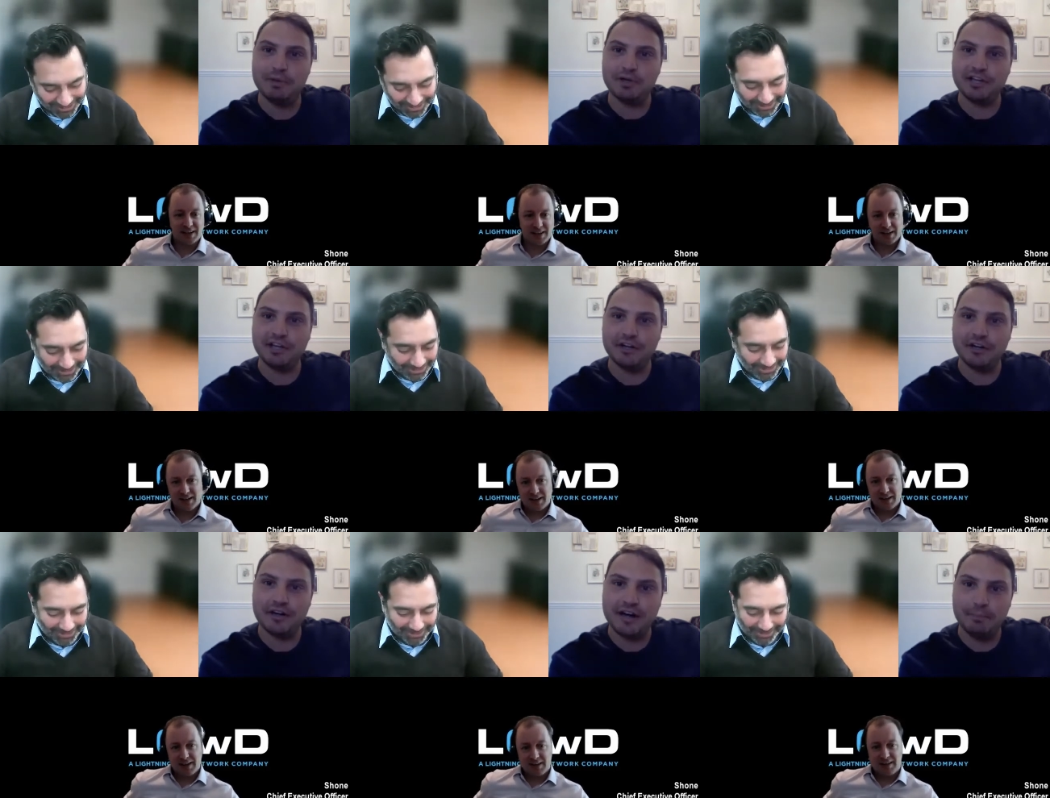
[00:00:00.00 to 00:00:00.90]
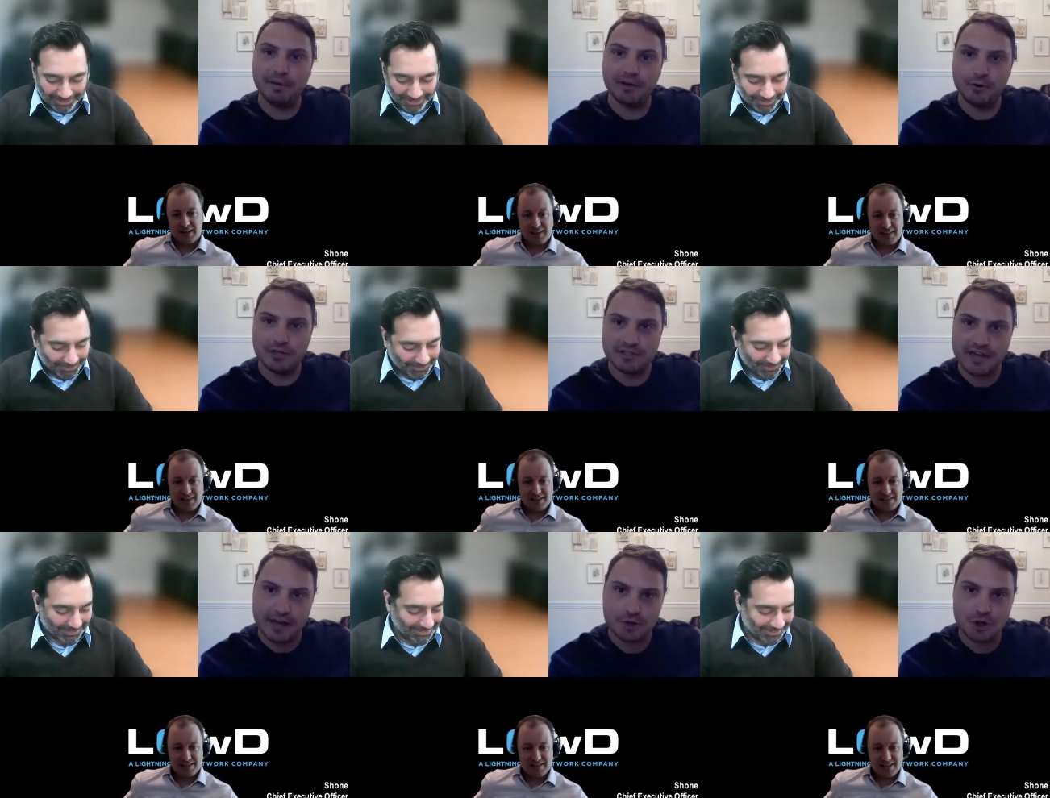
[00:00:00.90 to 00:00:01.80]
Speaker 1: Building your uh,
Speaker 2: Bitcoin
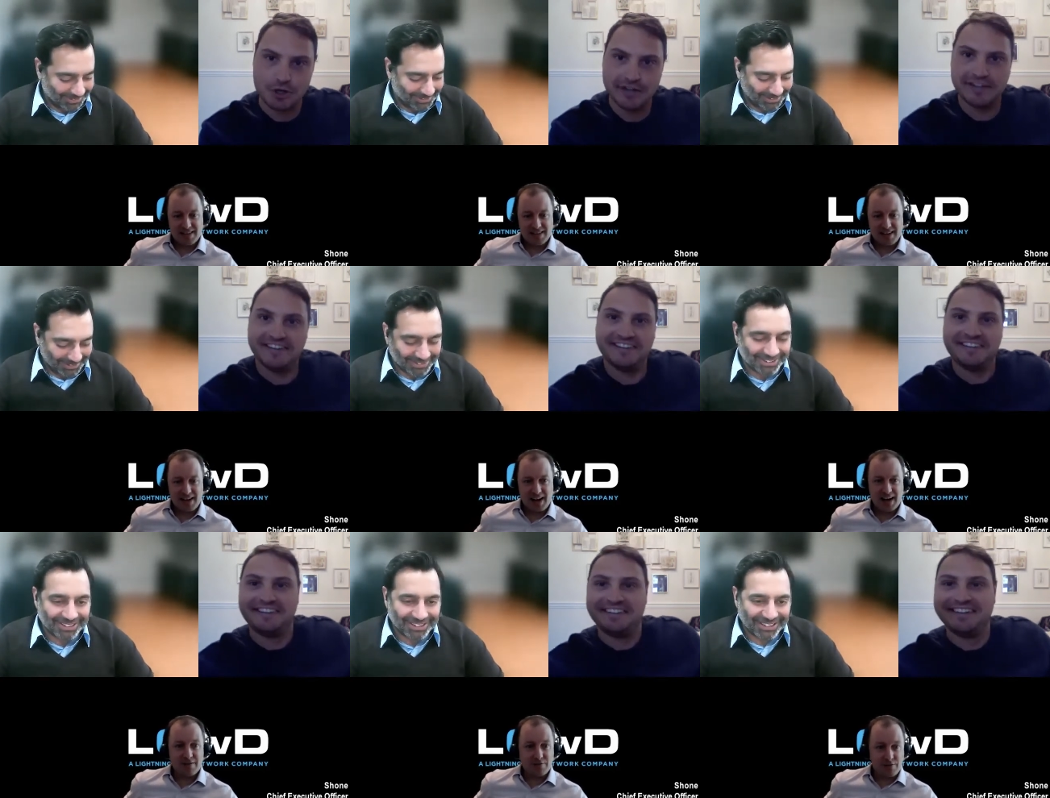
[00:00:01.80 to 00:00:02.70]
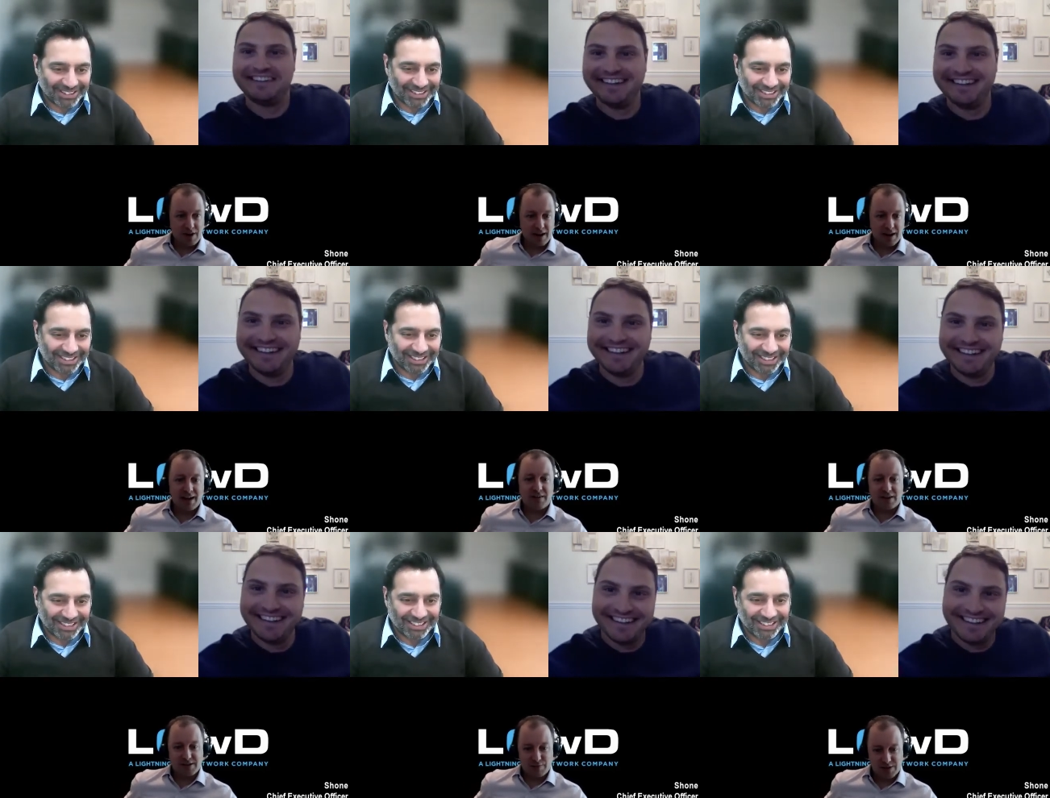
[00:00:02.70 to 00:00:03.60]
stash. I have uh, I
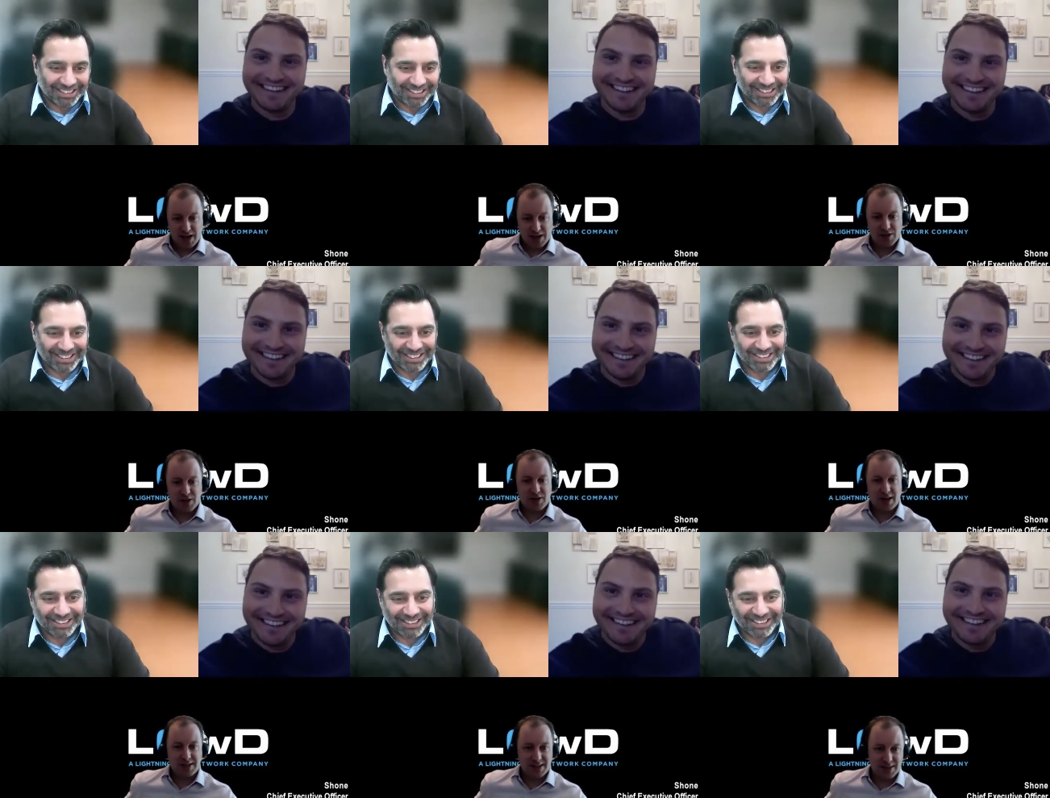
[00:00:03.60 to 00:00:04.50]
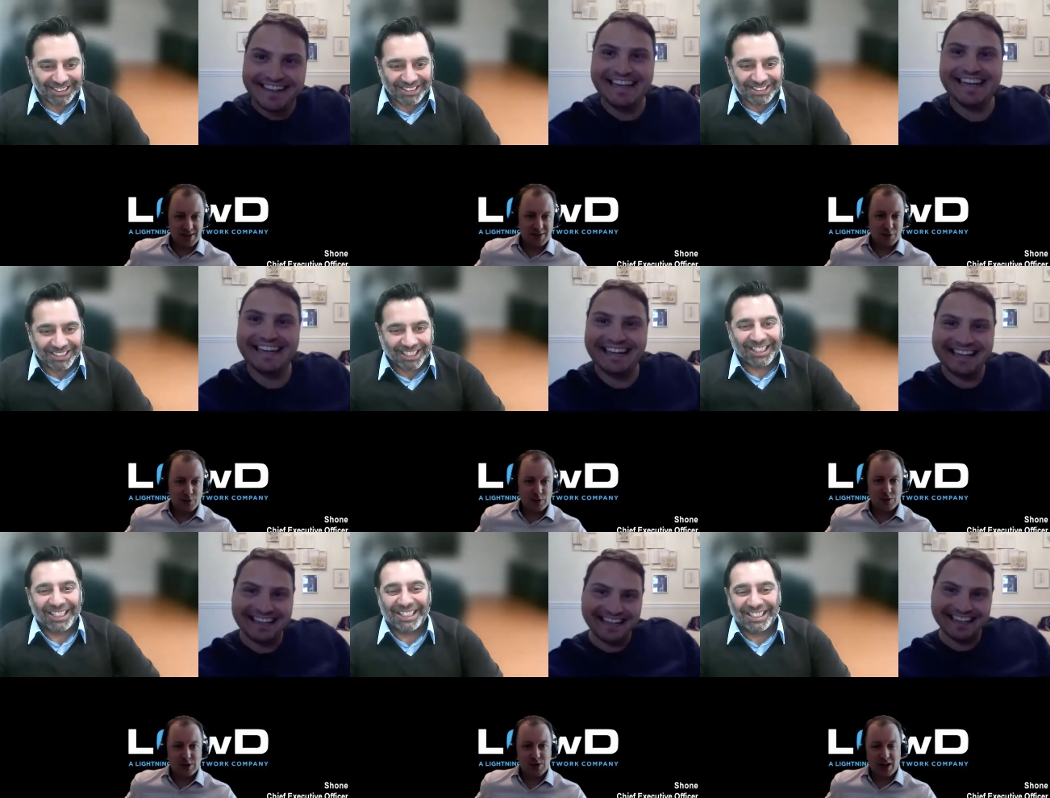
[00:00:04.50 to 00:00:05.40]
got some stash there. Yes, I got a few
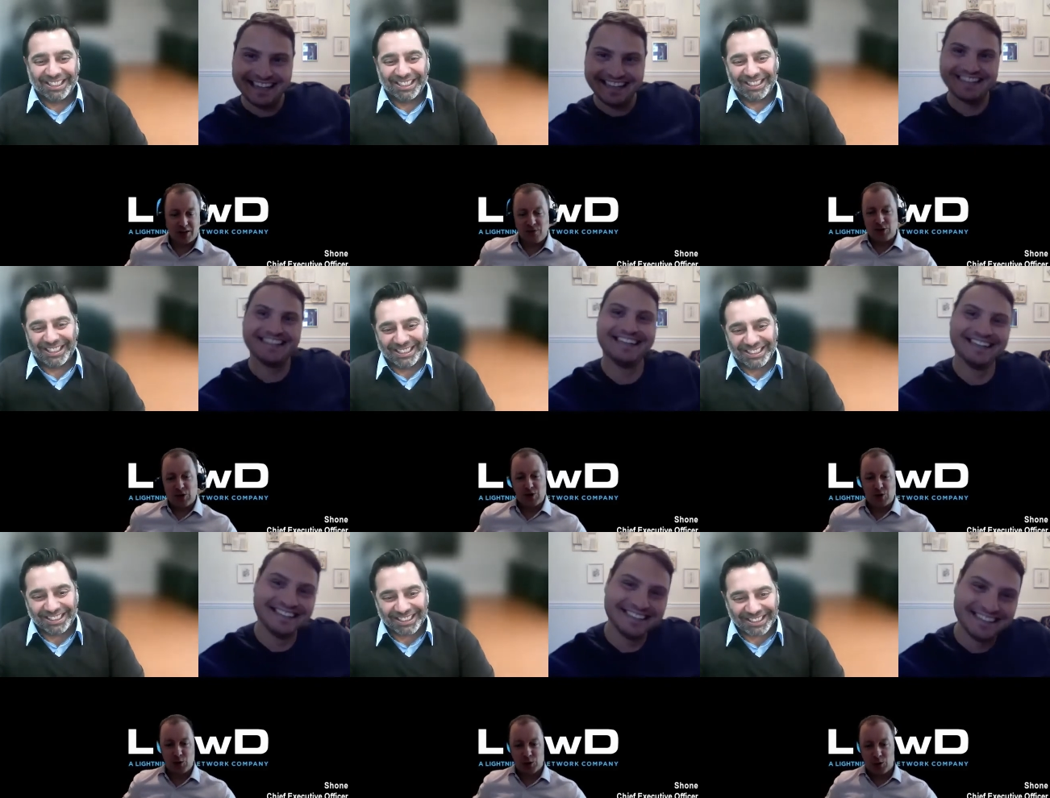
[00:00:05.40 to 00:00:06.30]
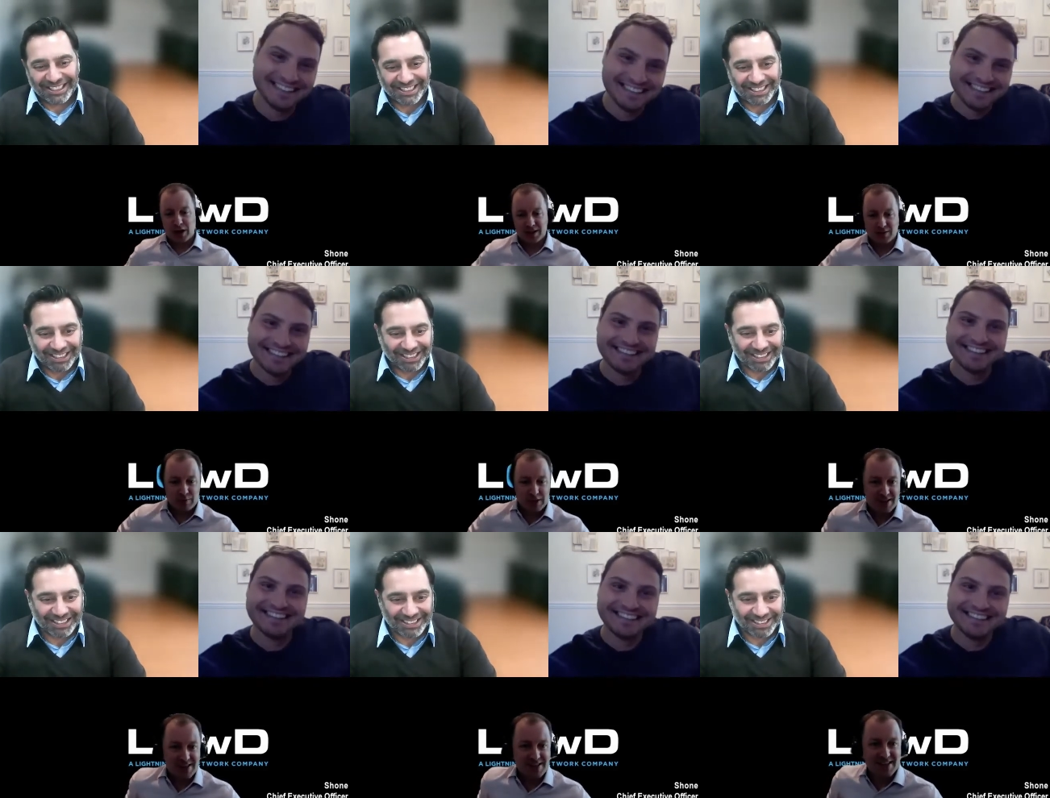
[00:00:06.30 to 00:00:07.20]
things, like a few things squirreled away in different
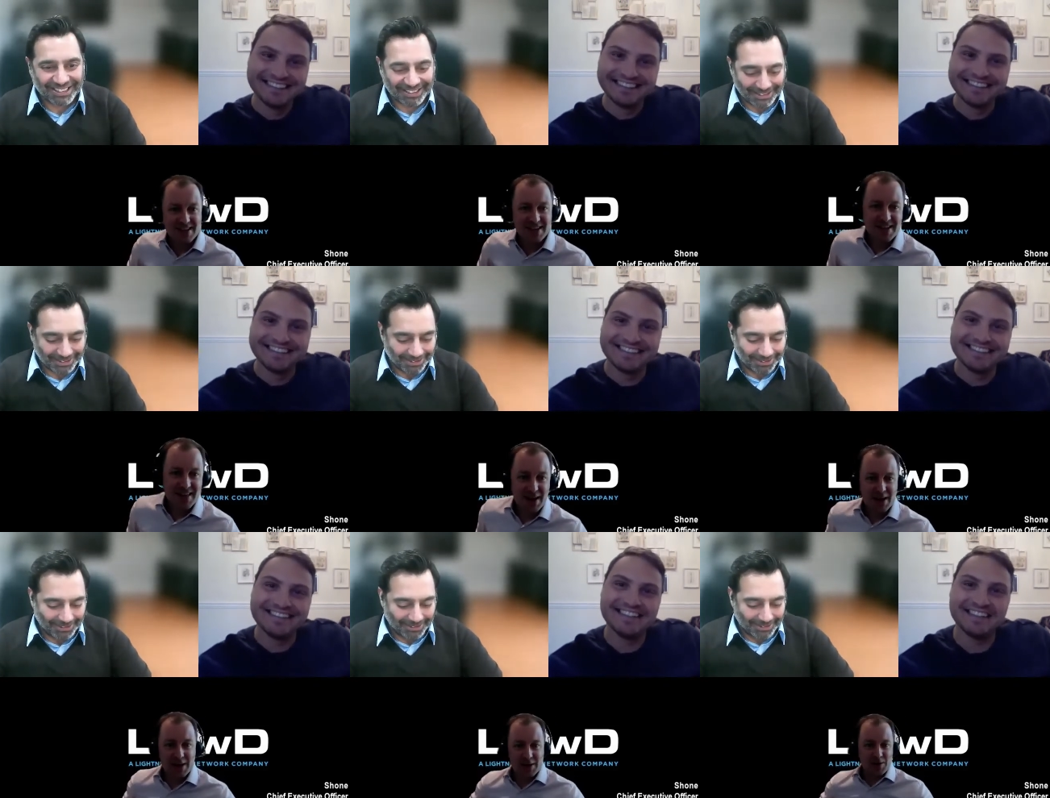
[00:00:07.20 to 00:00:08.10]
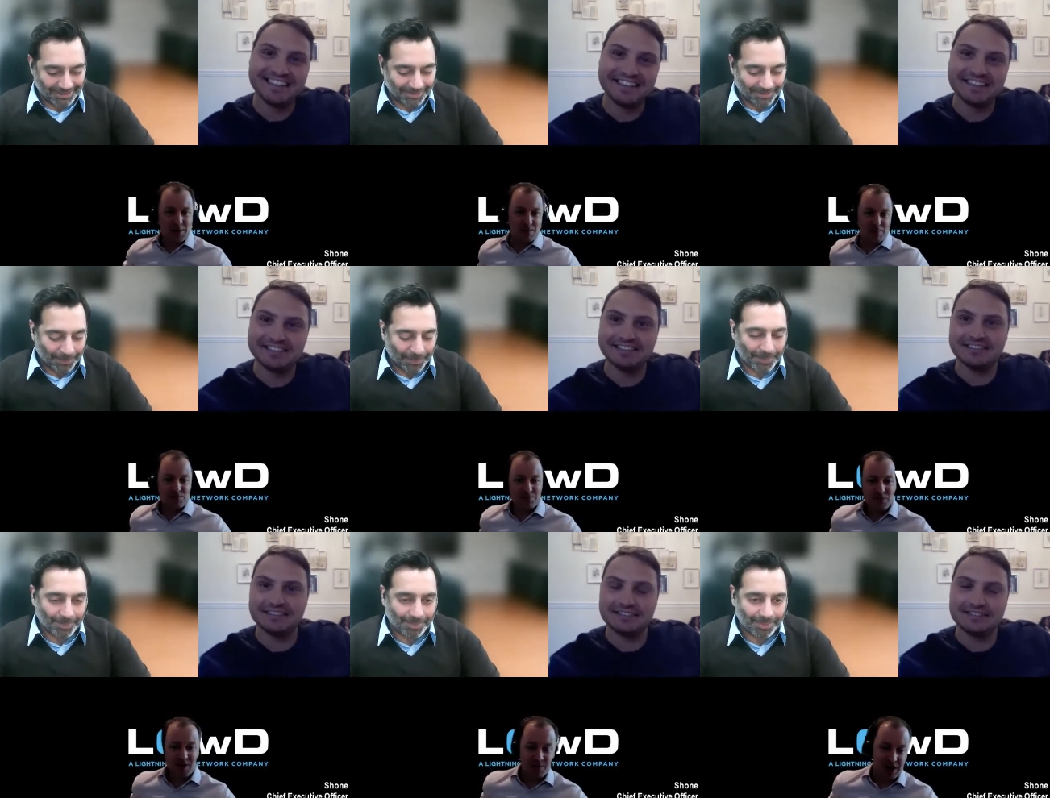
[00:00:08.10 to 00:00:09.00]
places. Um,
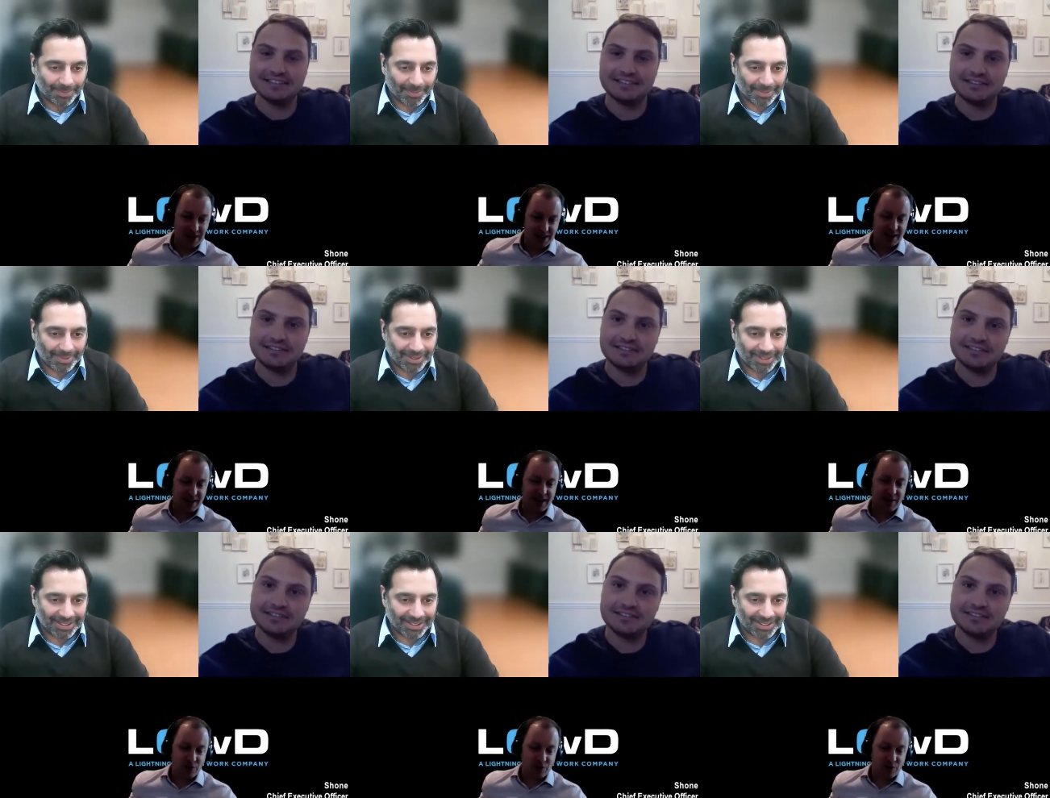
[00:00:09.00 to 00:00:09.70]
but uh, yeah,